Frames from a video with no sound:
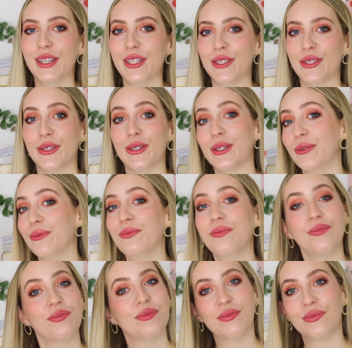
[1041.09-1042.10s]
So
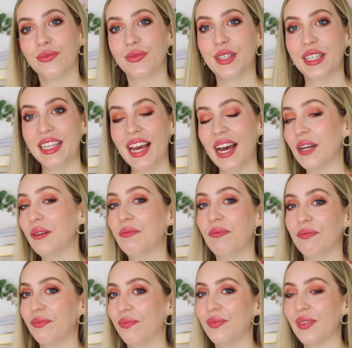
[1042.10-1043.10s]
yeah,
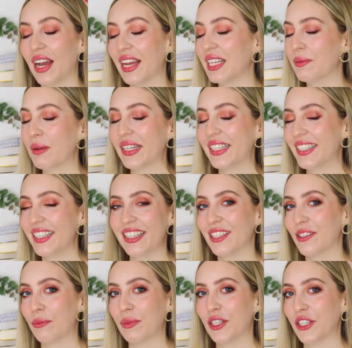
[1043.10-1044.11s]
I expect to see
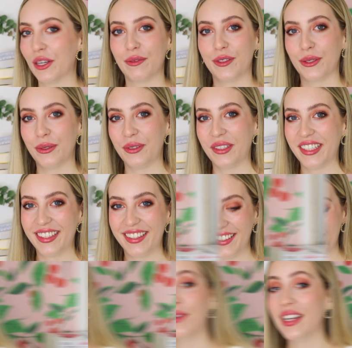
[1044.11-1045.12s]
this on my shelf soon.
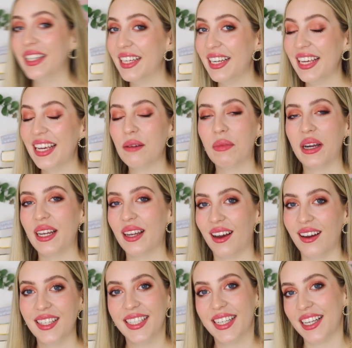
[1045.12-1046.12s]
Finally, my
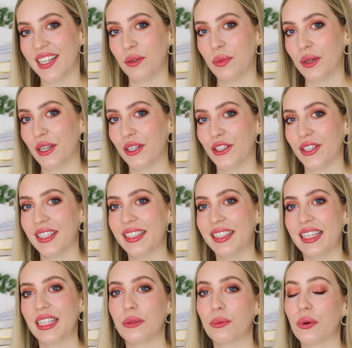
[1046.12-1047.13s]
last Kindle purchase
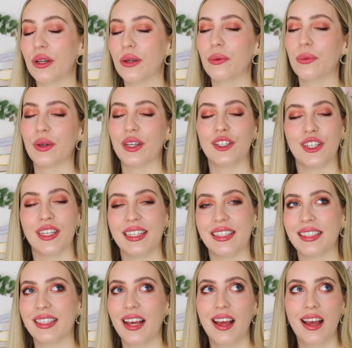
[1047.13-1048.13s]
is one which
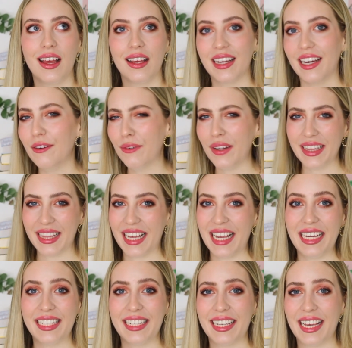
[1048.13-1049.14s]
is kind of like The
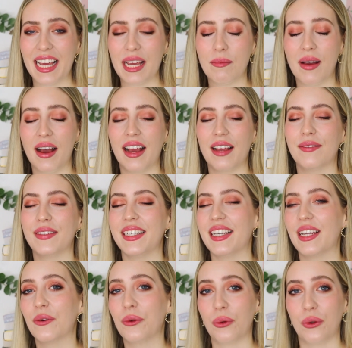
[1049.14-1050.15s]
Hating Game. I've seen
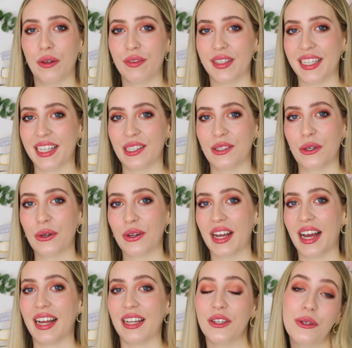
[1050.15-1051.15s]
it all over TikTok
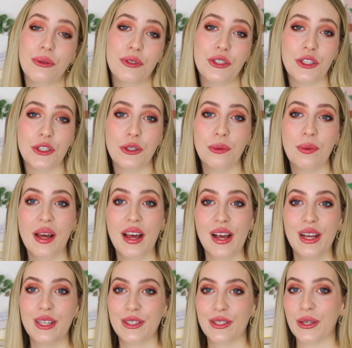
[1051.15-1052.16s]
and YouTube.
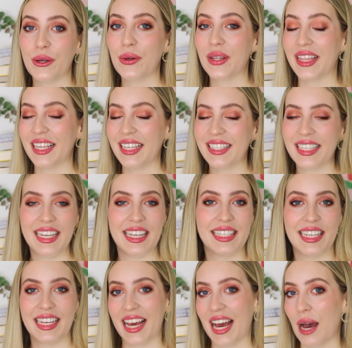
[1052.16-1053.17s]
So this is
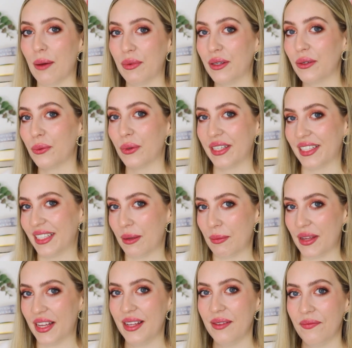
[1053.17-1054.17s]
It Happened One
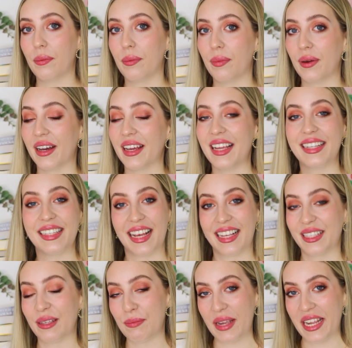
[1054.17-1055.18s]
Summer by
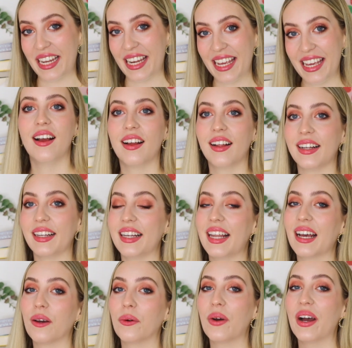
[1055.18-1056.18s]
Tessa Bailey.
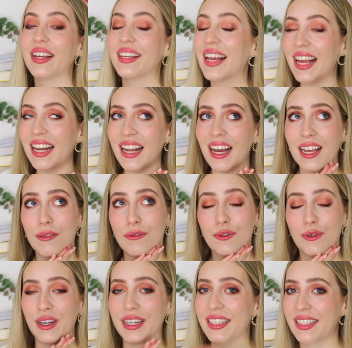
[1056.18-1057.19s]
Now, again, I have
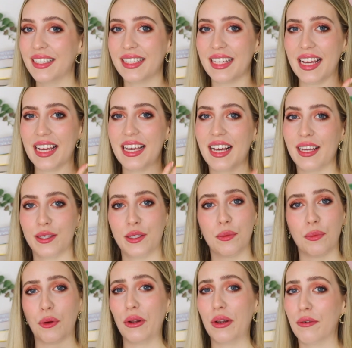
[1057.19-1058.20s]
tried to stay as
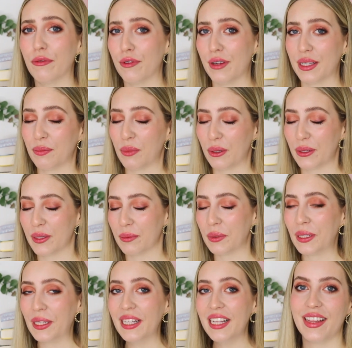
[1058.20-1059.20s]
spoiler-free as
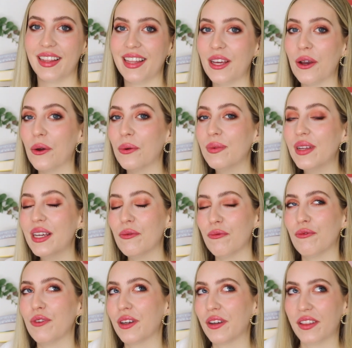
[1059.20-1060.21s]
possible. The only
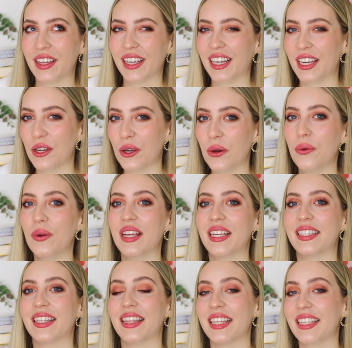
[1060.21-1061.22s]
real thing I know is
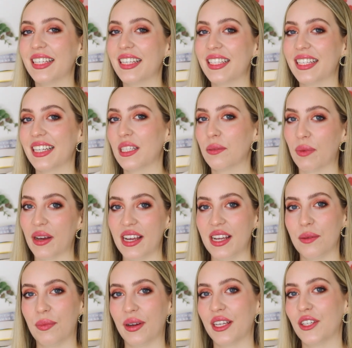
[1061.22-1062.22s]
that this is inspired
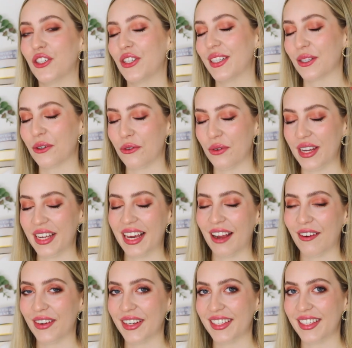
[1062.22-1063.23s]
by Schitt's Creek
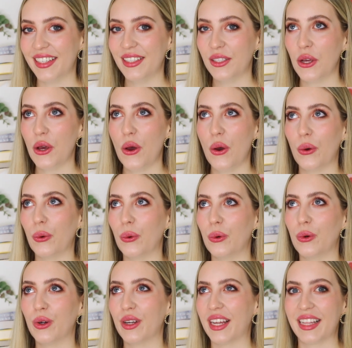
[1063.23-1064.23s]
characters,
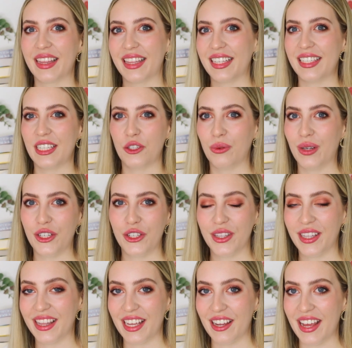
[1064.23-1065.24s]
or like the situation
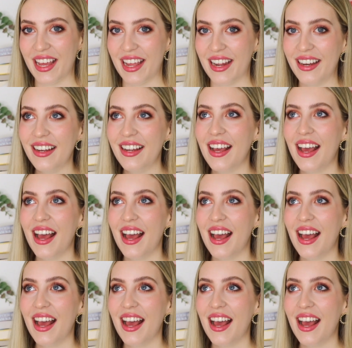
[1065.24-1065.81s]
that they're in.